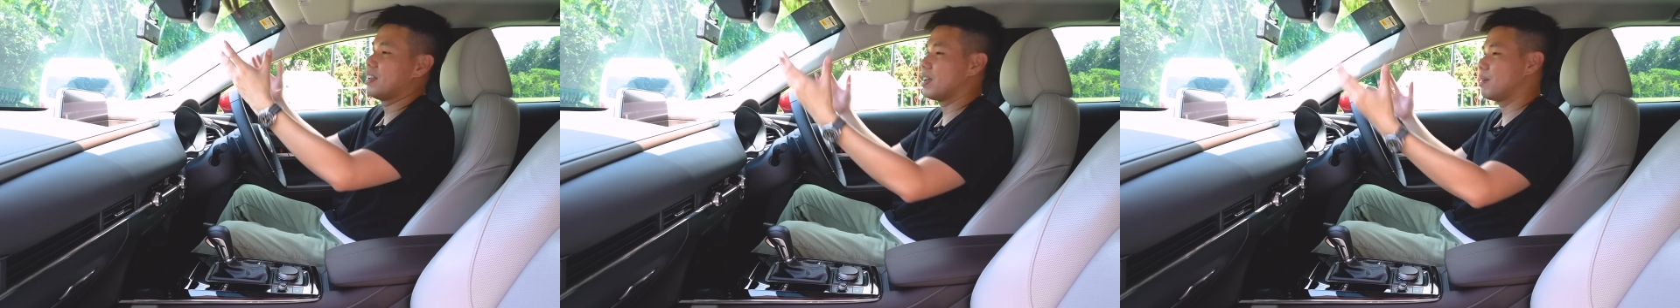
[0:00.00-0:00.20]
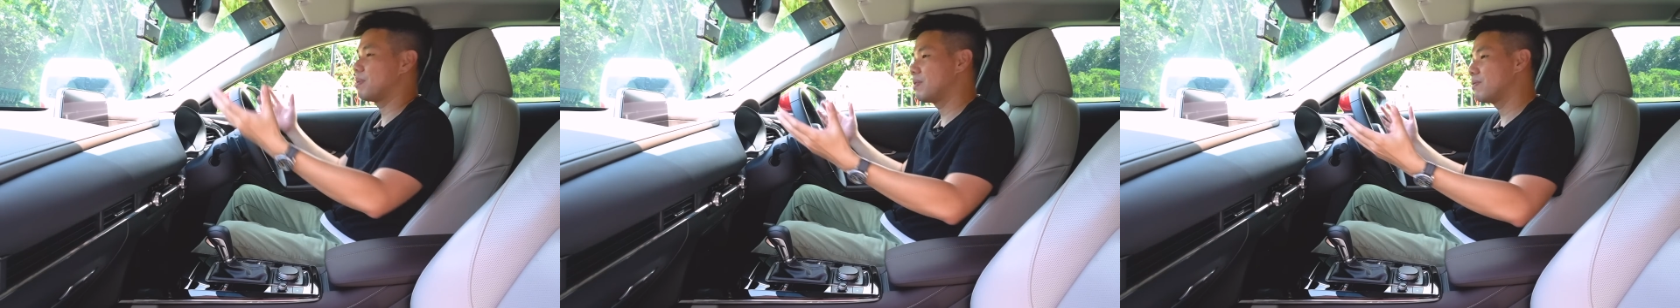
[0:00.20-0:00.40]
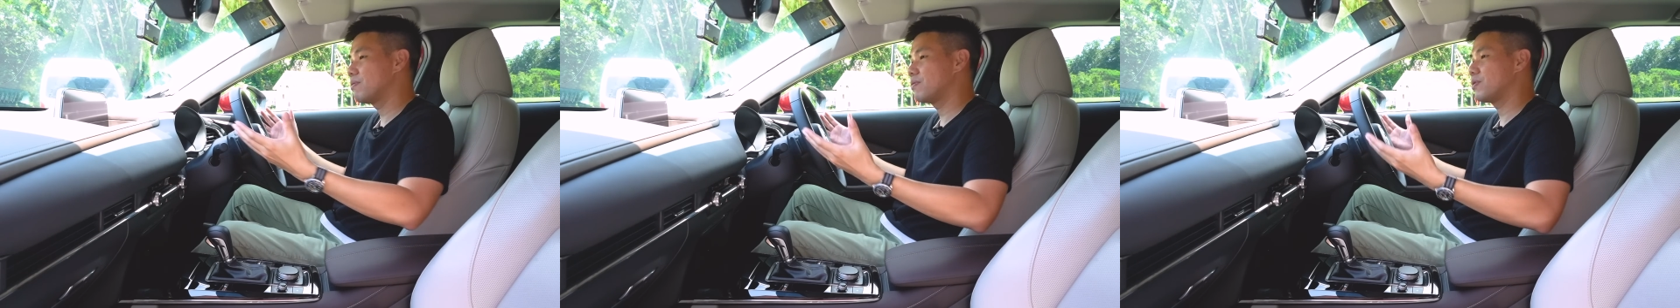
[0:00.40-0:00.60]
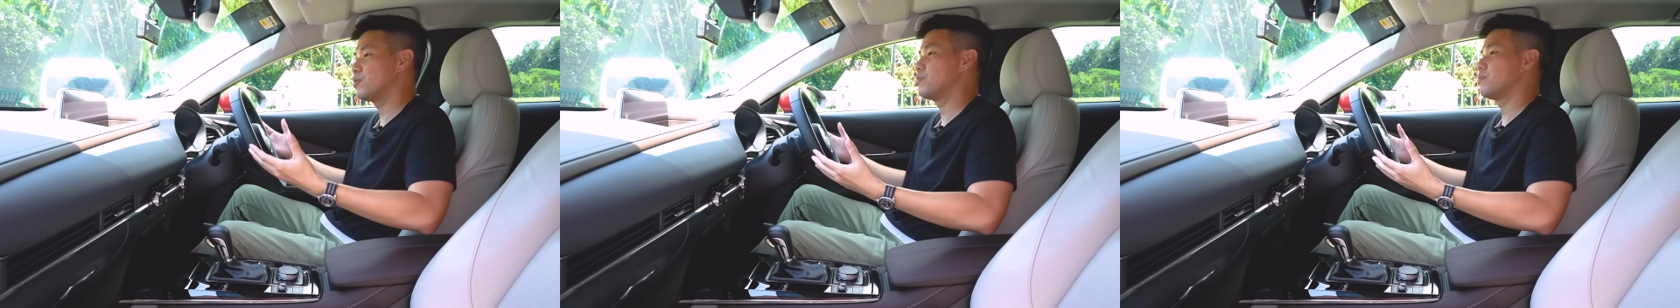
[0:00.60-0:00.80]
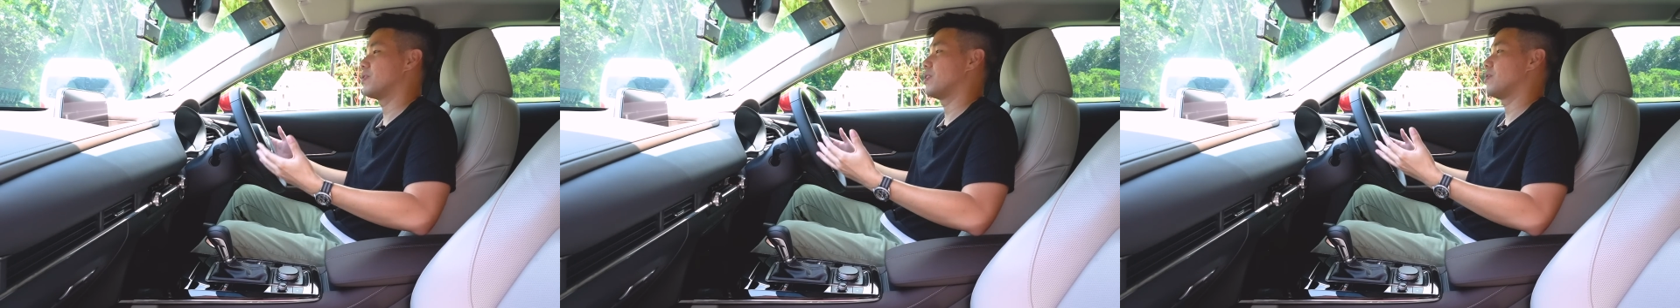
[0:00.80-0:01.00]
cabin
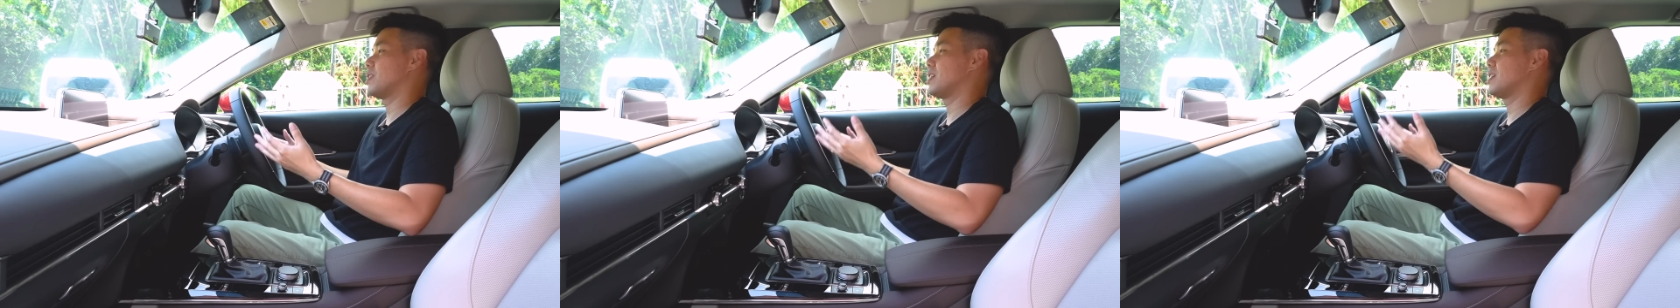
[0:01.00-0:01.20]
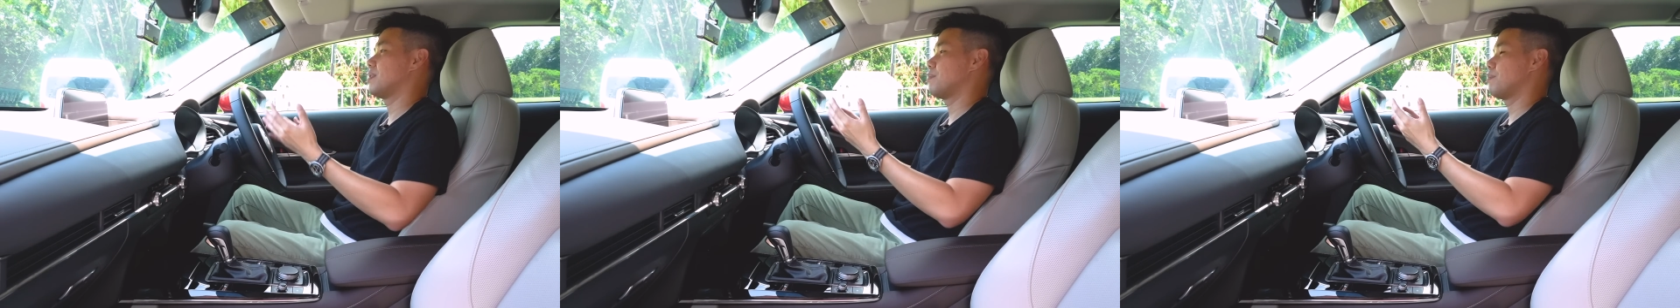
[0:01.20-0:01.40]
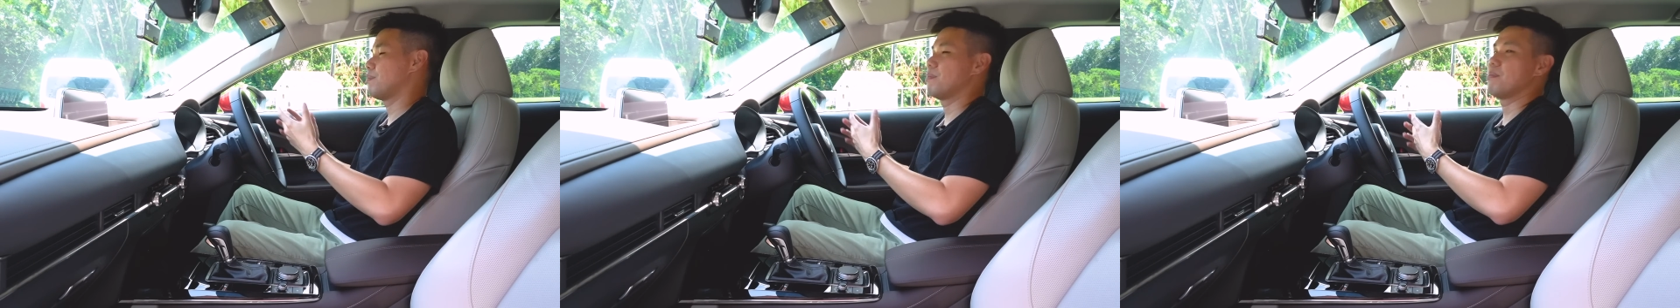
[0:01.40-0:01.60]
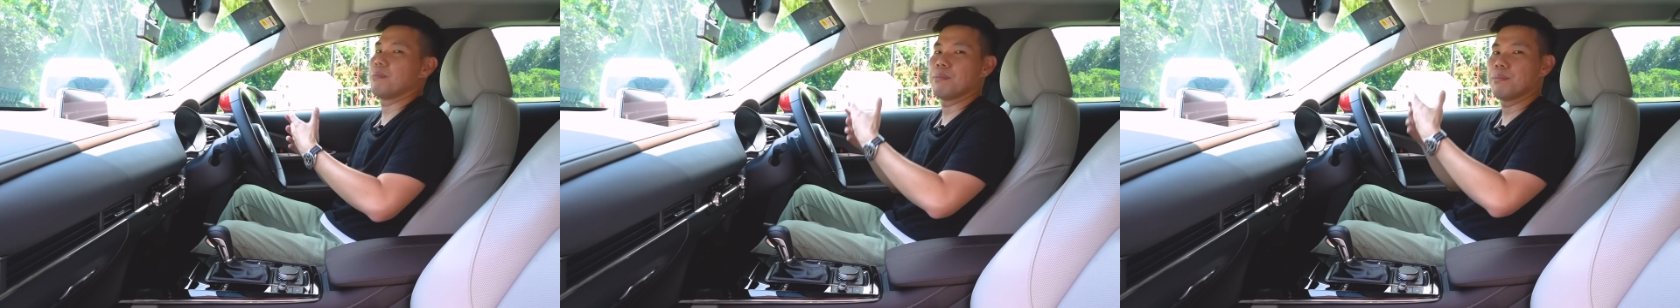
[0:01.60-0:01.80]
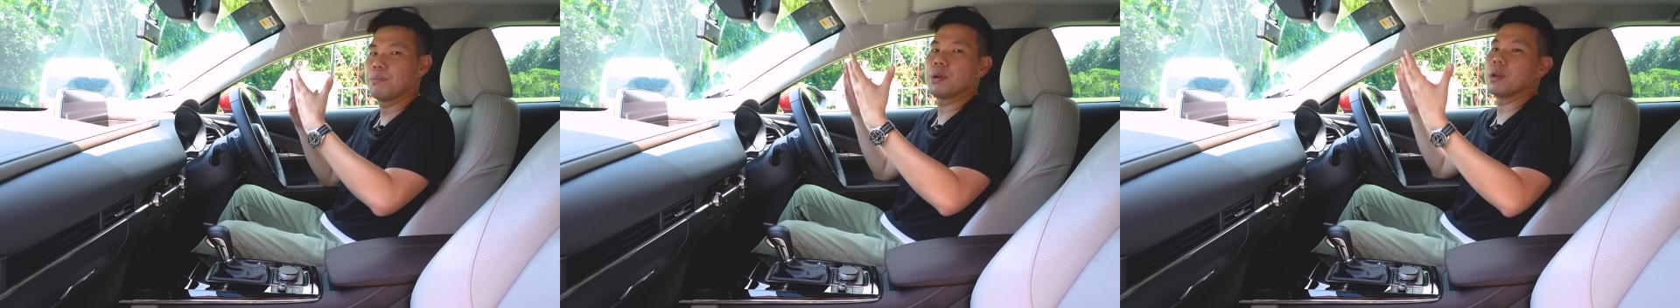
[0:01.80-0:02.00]
feel very
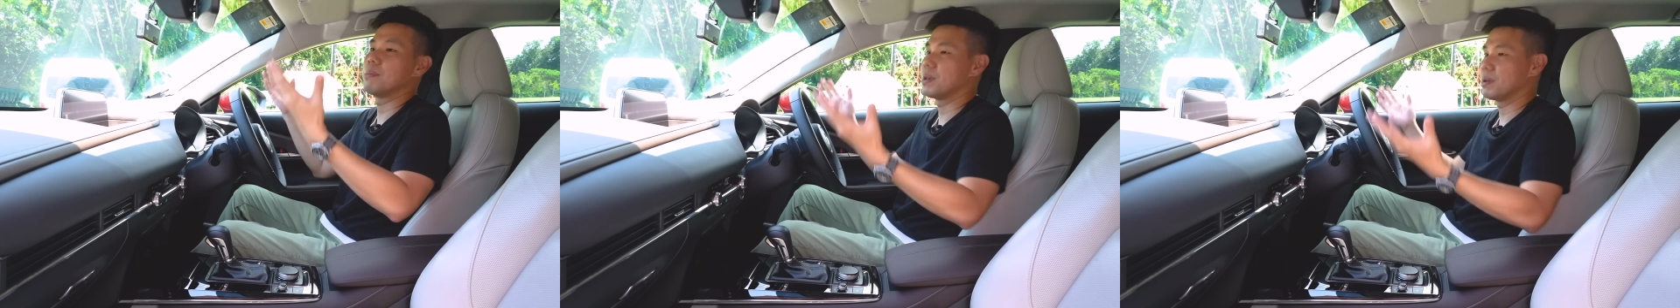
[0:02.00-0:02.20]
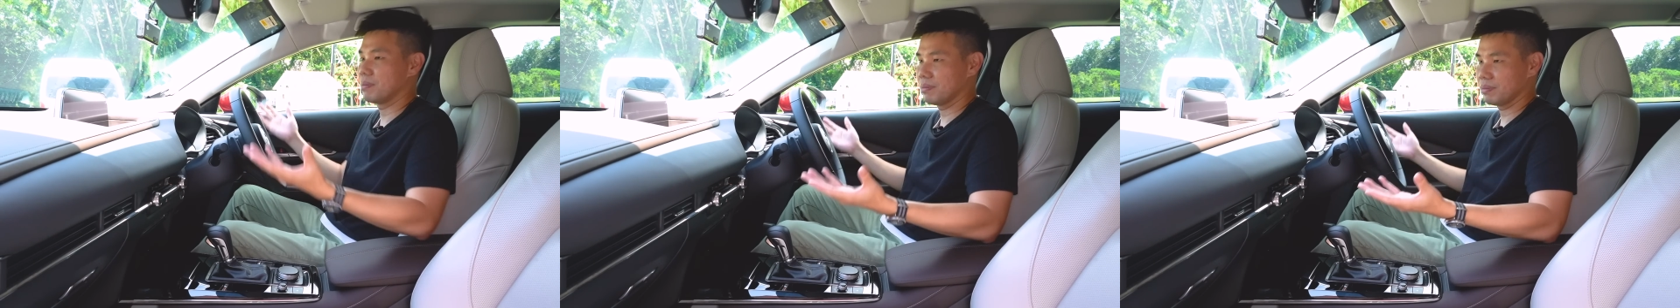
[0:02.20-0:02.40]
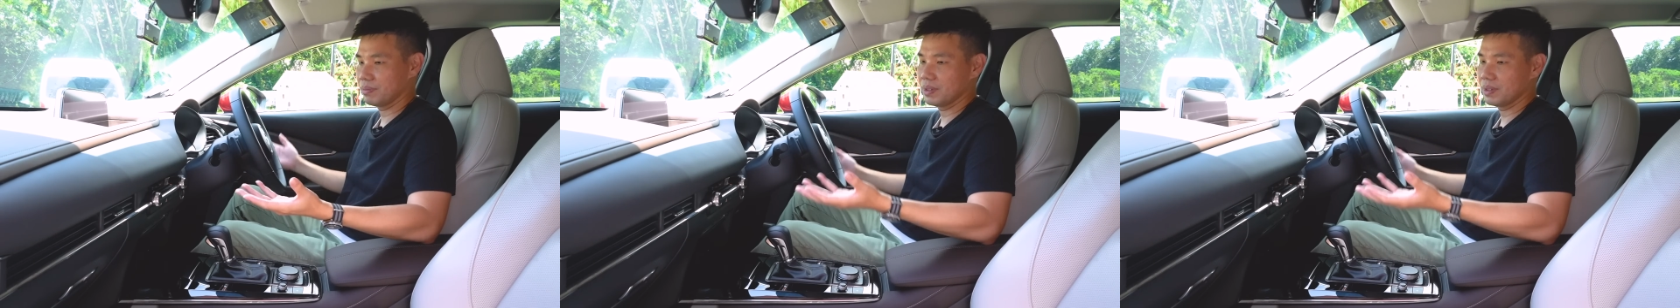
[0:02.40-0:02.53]
premium,